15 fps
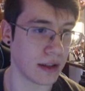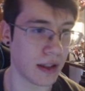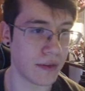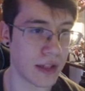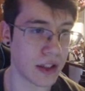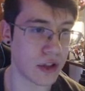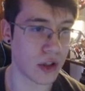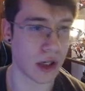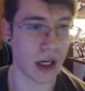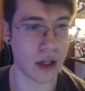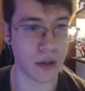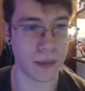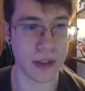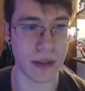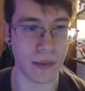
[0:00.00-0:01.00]
this, you're
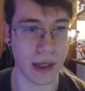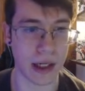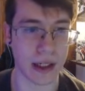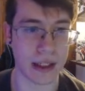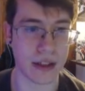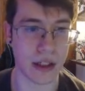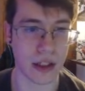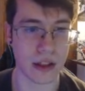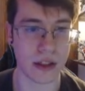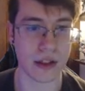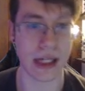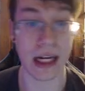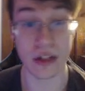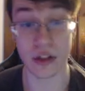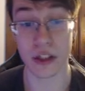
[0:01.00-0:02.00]
100% right on these cards. I was
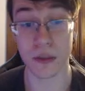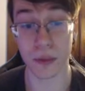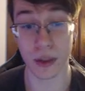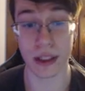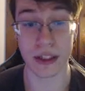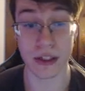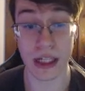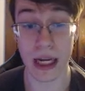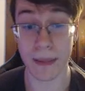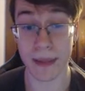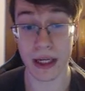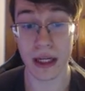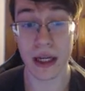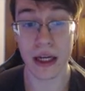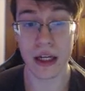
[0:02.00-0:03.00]
actually exploring this
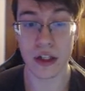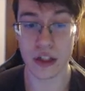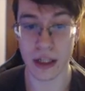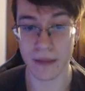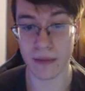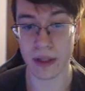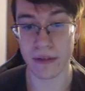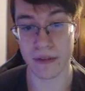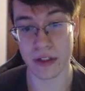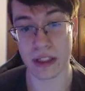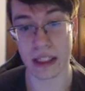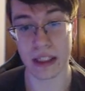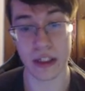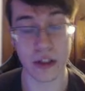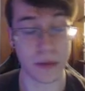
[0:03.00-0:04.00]
topic. Shamefully, it feels
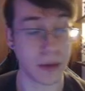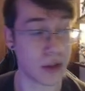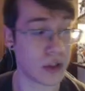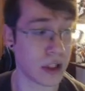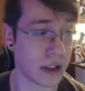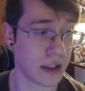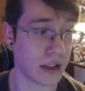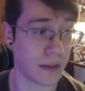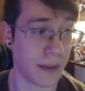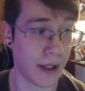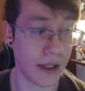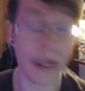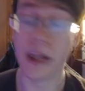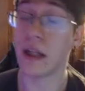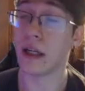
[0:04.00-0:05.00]
like Digiburst just
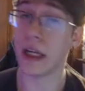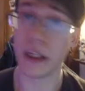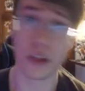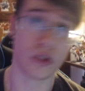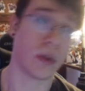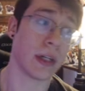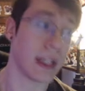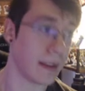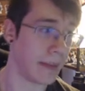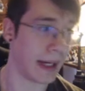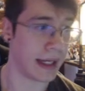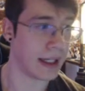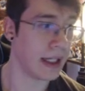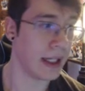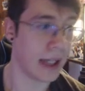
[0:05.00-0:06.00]
disappeared. It sure did,
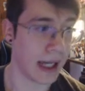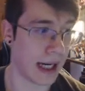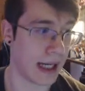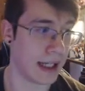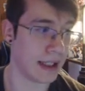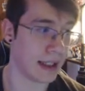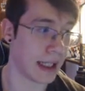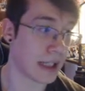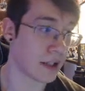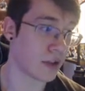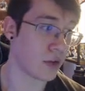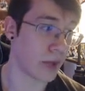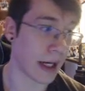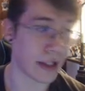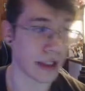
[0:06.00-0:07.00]
man. And that's
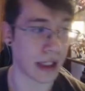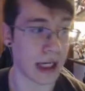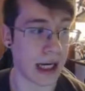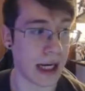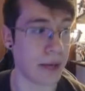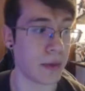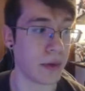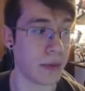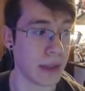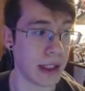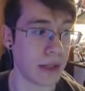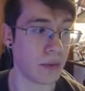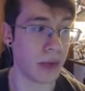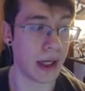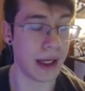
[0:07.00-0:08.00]
tragic. I would
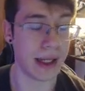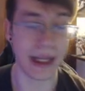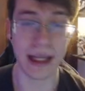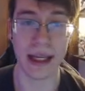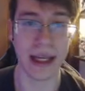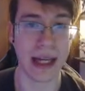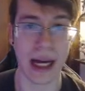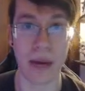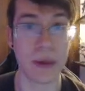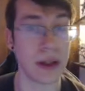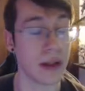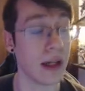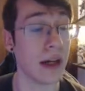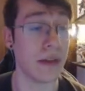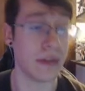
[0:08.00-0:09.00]
I would
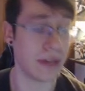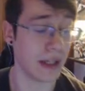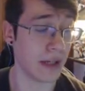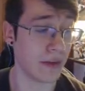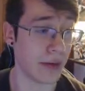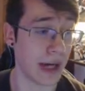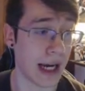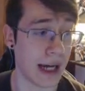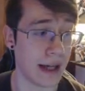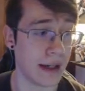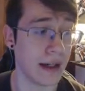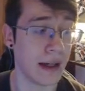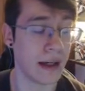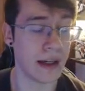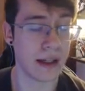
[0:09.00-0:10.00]
love if we had
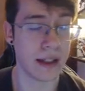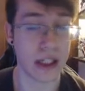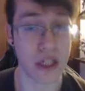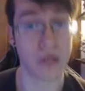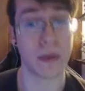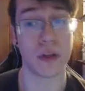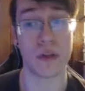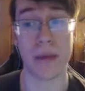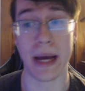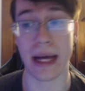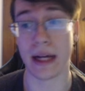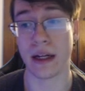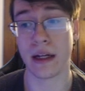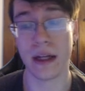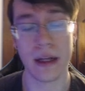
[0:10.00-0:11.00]
Digiburst
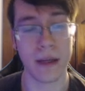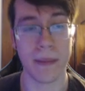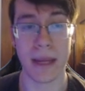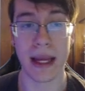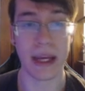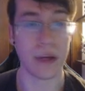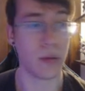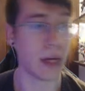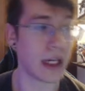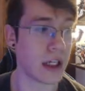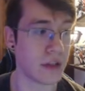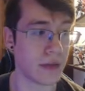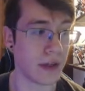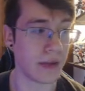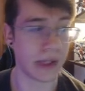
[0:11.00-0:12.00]
back. Make it, when
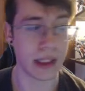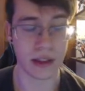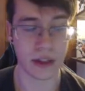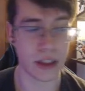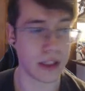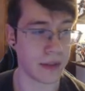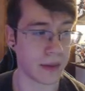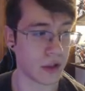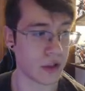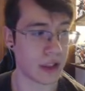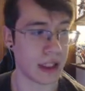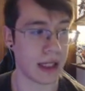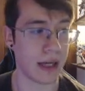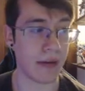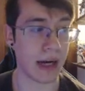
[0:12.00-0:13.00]
Digivolving, Digiburst,
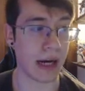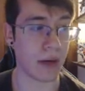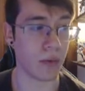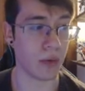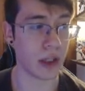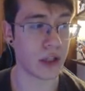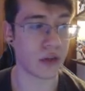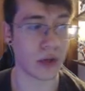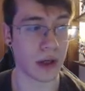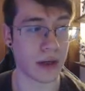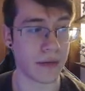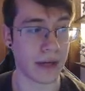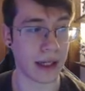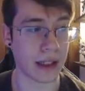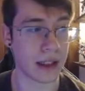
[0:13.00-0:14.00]
give it a really strong
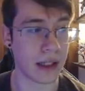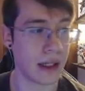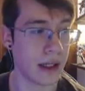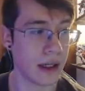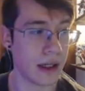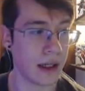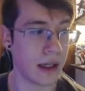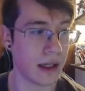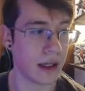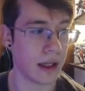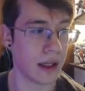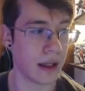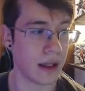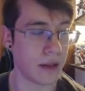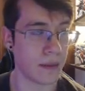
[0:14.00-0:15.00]
effect
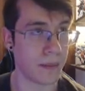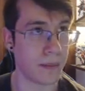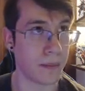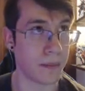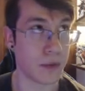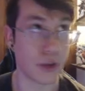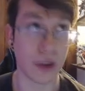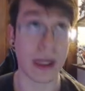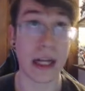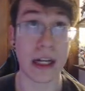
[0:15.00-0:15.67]
so that it